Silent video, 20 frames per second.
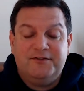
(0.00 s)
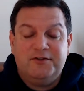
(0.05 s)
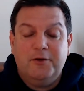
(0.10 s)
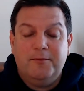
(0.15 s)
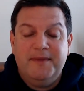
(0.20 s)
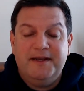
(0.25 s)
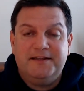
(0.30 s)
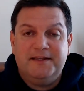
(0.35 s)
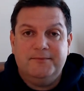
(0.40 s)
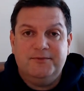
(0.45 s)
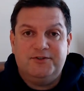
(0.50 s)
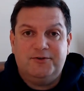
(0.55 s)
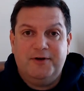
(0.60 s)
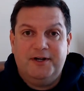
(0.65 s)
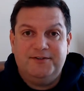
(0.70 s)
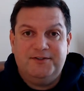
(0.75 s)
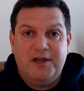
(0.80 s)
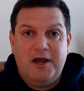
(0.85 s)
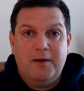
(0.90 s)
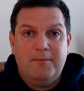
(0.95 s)
Don't make them
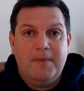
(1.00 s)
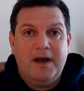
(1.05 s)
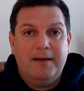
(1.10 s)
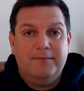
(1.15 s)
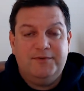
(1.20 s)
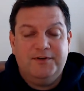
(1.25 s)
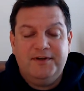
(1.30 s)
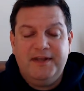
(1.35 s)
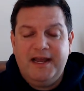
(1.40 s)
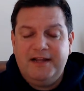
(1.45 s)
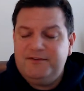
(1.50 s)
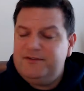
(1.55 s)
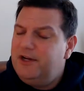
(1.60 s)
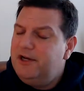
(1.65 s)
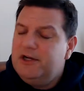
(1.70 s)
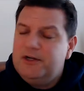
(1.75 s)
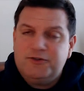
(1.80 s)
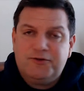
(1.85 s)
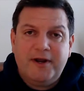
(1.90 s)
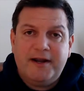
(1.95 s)
stress out. Moms and dads,
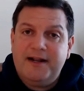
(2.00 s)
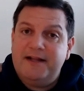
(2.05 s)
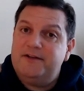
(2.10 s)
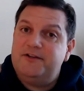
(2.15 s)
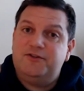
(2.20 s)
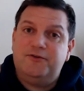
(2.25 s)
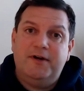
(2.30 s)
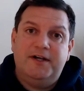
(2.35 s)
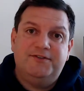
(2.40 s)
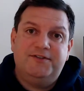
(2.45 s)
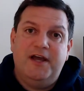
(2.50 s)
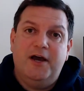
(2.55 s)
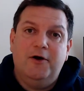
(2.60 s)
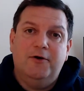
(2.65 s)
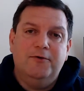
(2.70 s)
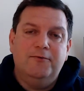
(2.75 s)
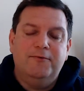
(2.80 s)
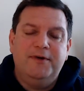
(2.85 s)
try not to stress out.